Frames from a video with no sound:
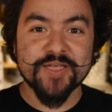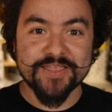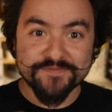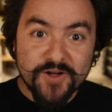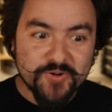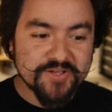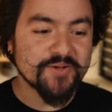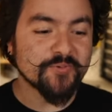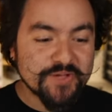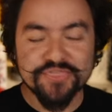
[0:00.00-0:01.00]

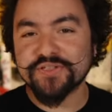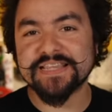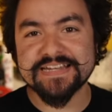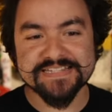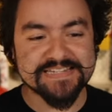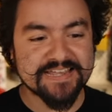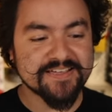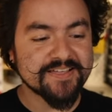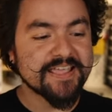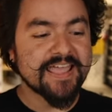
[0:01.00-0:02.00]
invoke with the latest
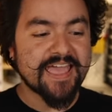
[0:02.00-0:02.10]
data,